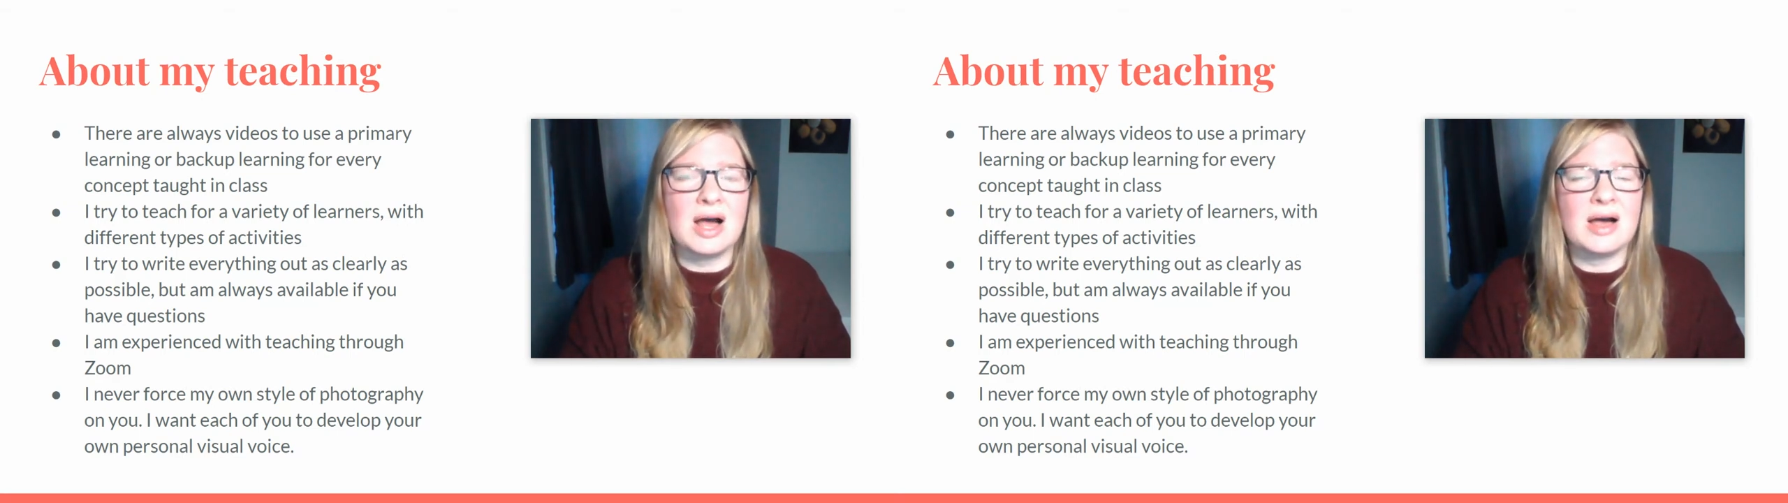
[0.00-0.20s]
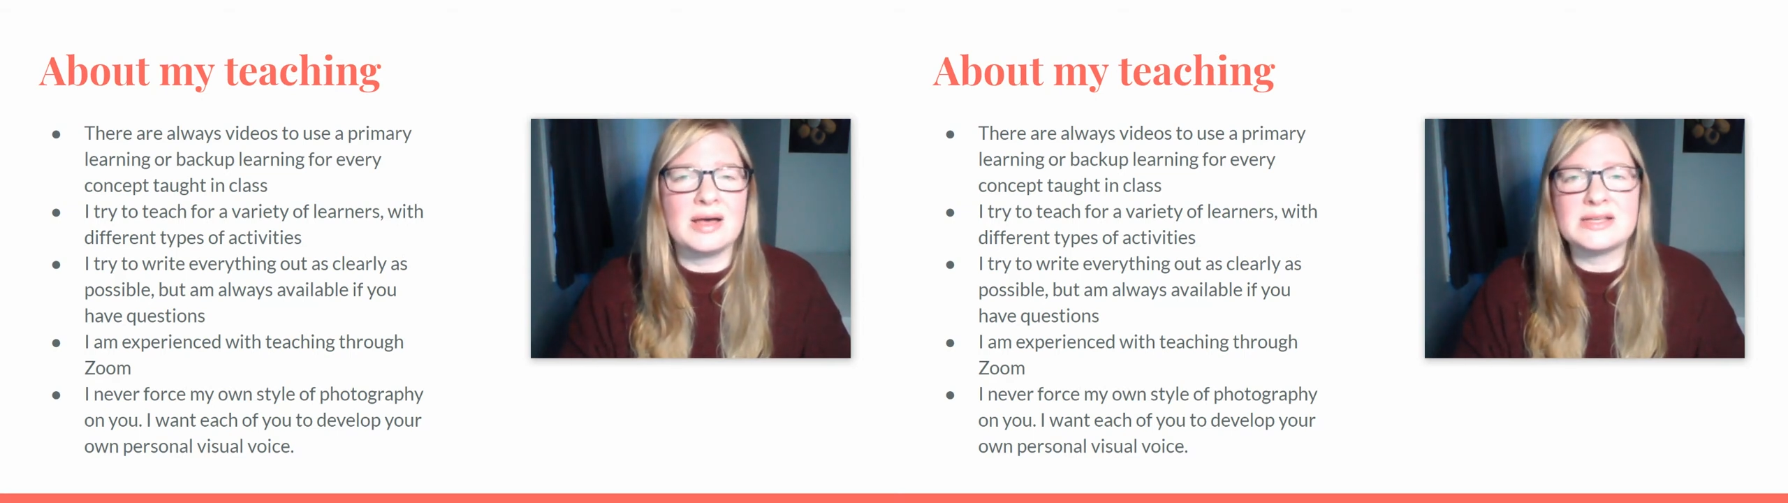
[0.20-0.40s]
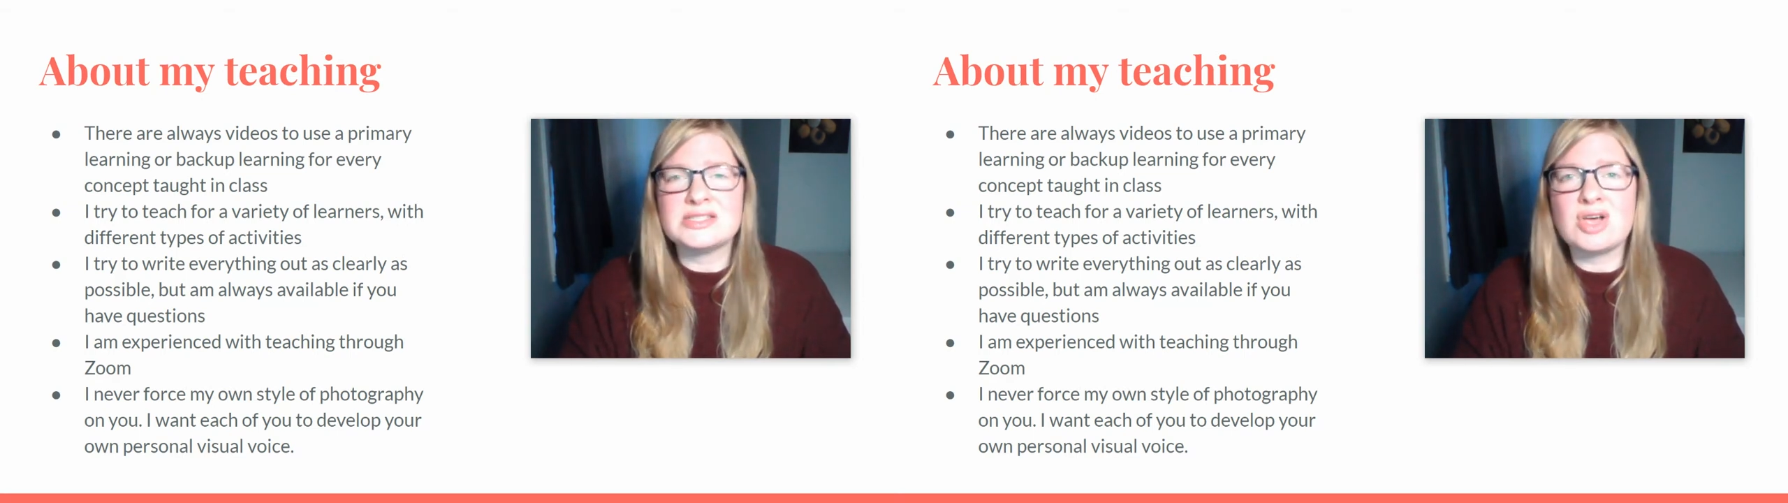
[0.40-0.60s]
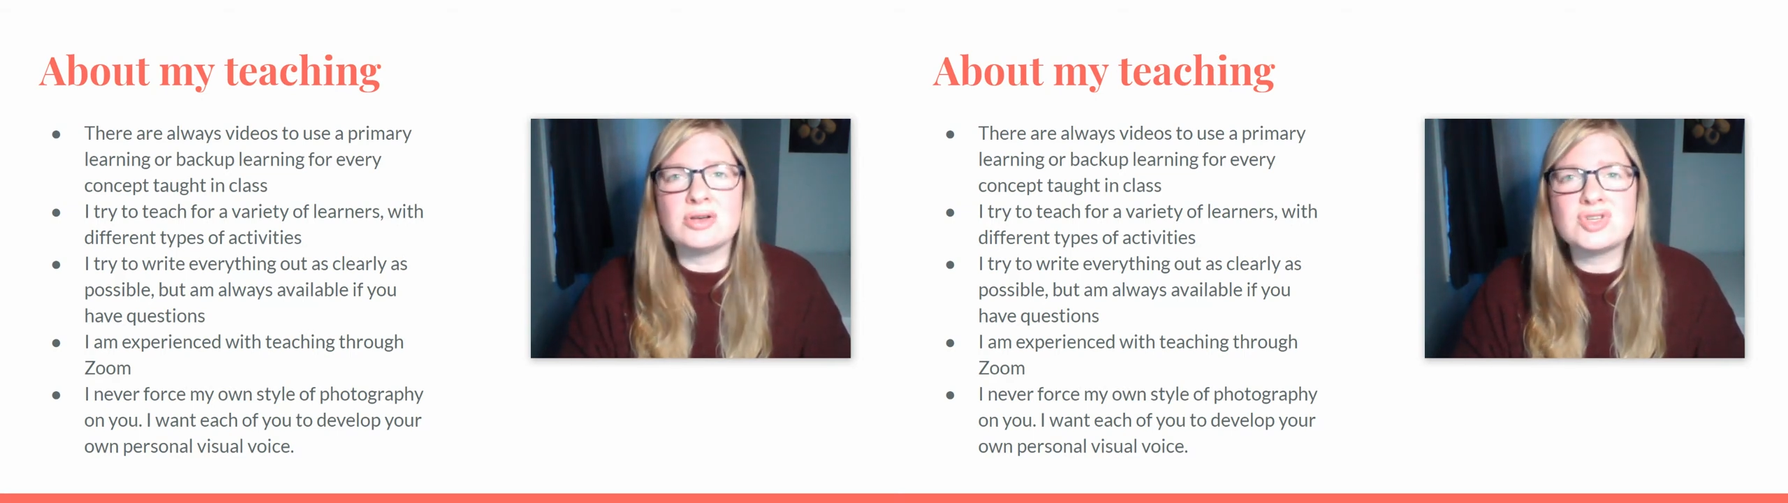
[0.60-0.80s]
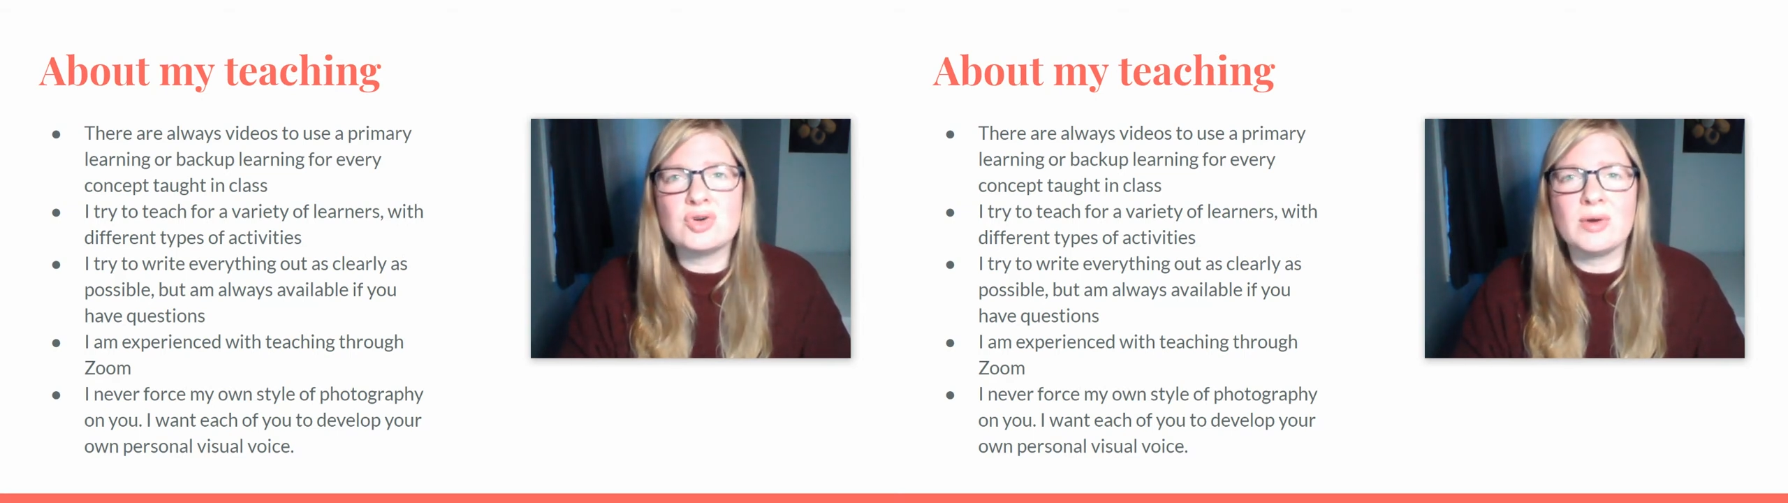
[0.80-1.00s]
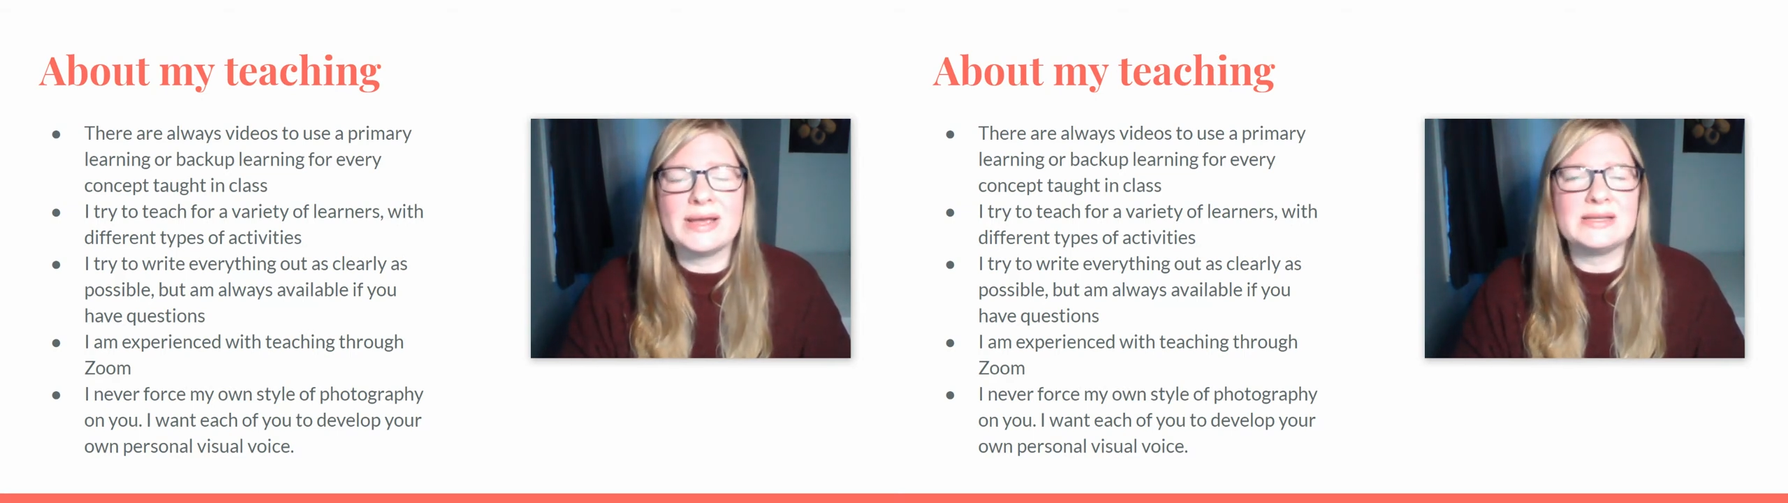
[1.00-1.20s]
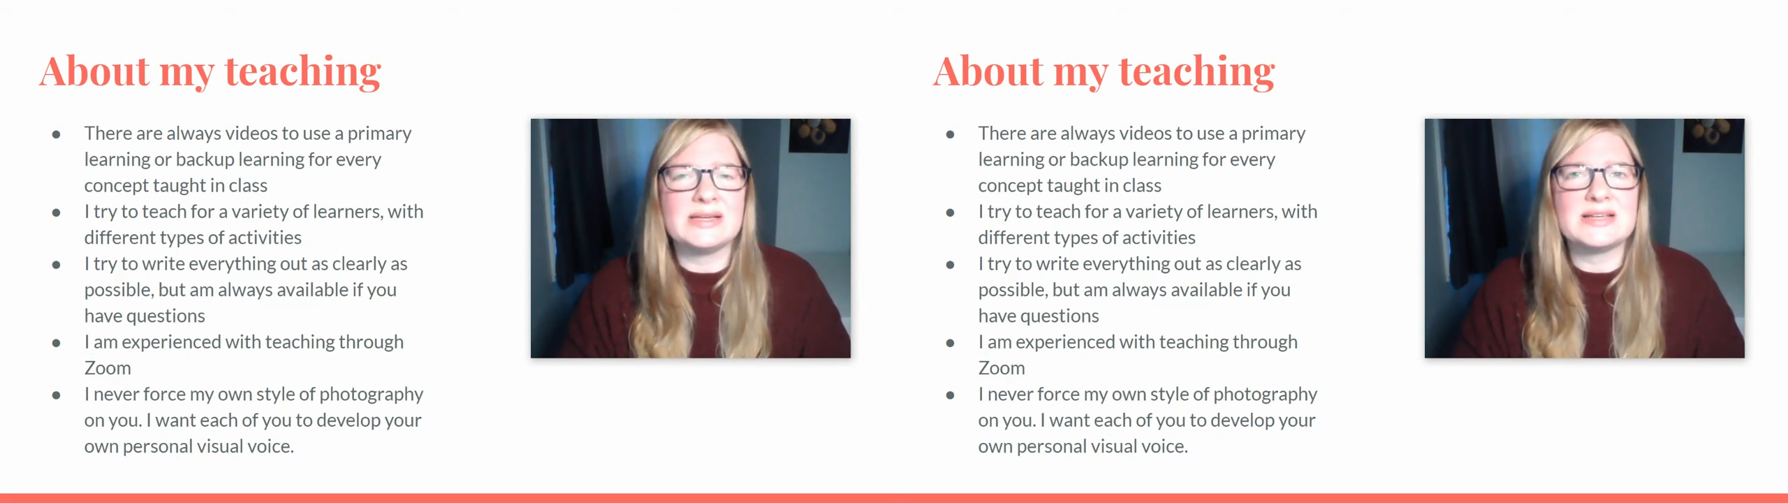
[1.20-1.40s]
It's also great in